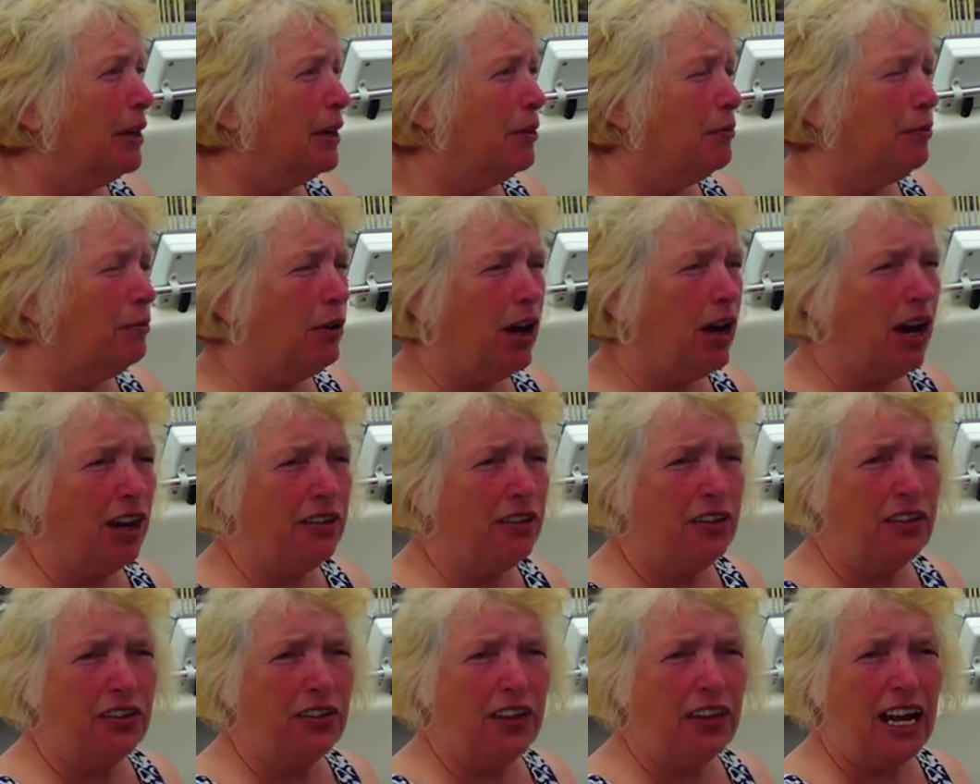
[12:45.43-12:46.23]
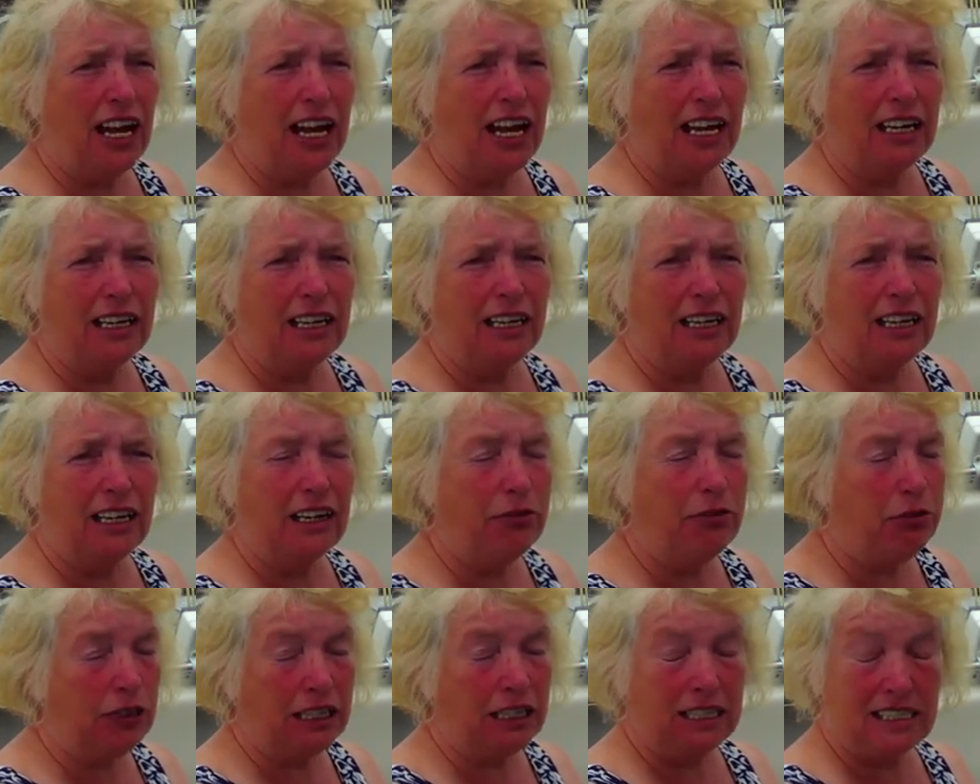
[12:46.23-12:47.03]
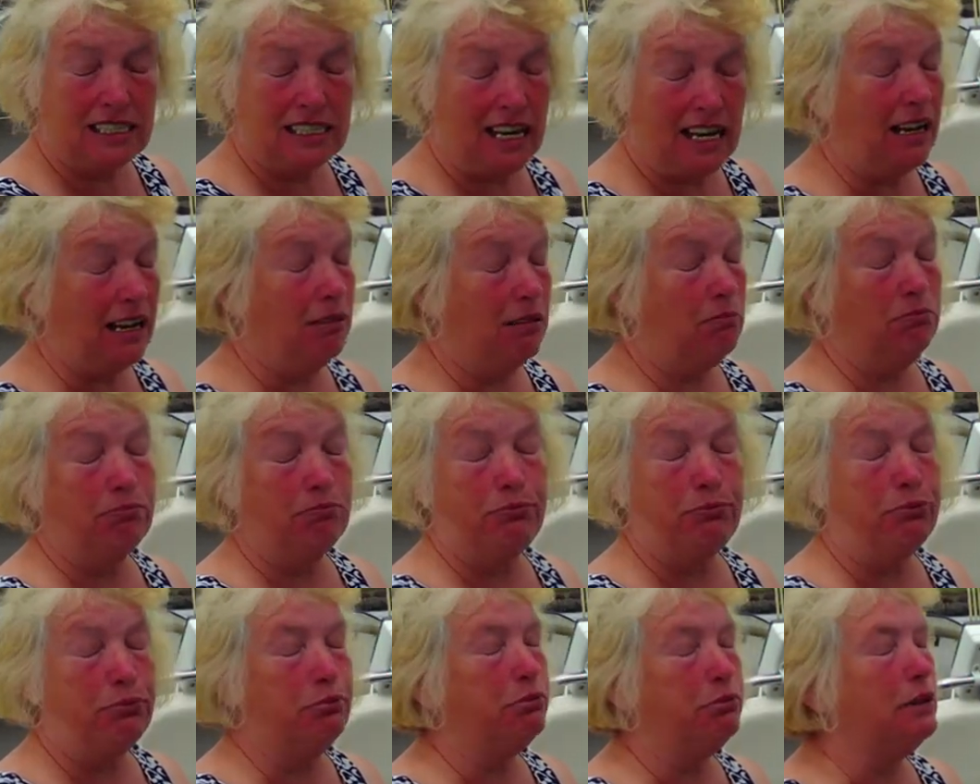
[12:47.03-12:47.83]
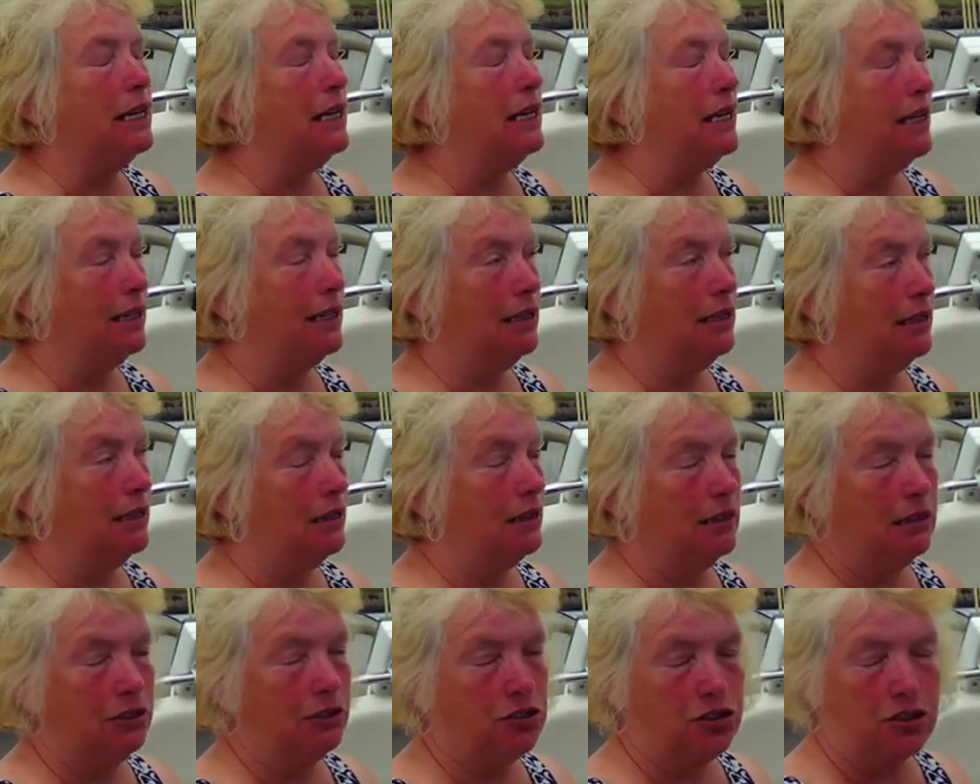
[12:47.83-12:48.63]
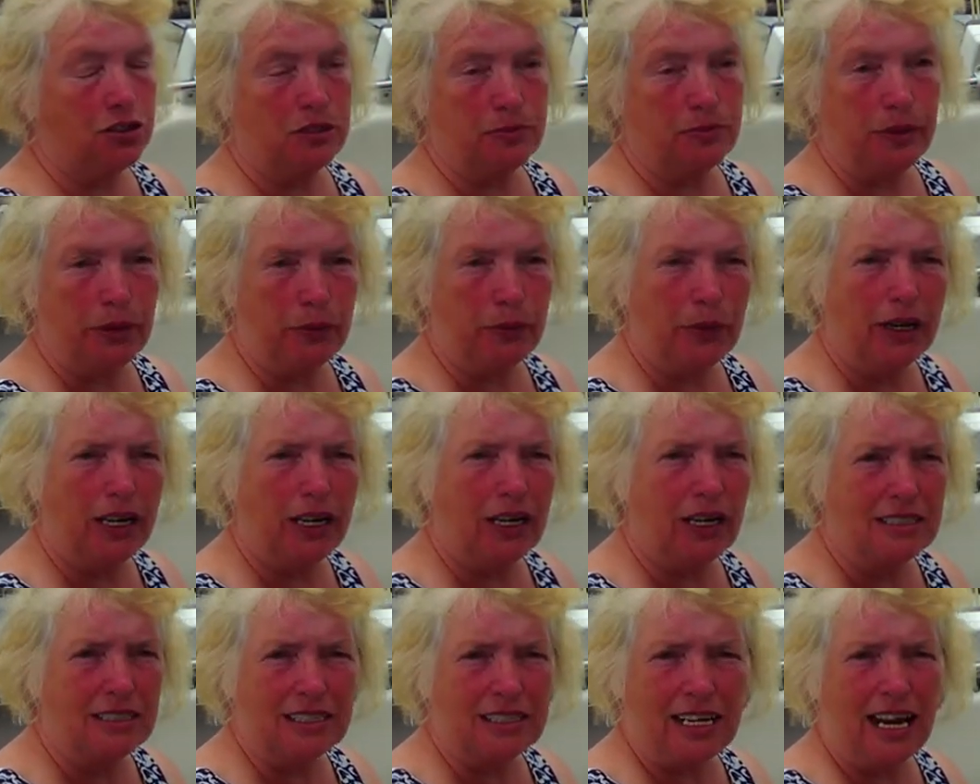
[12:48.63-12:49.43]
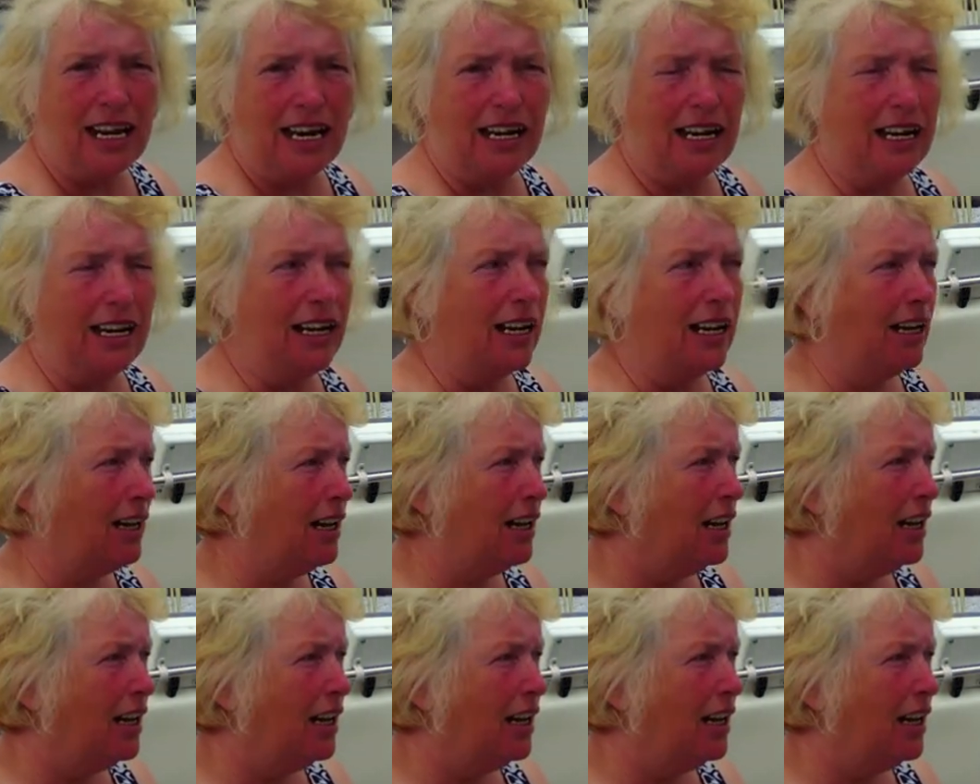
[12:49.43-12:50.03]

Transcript: rather than, if we can sail, brilliant. Trust me, we are sailing.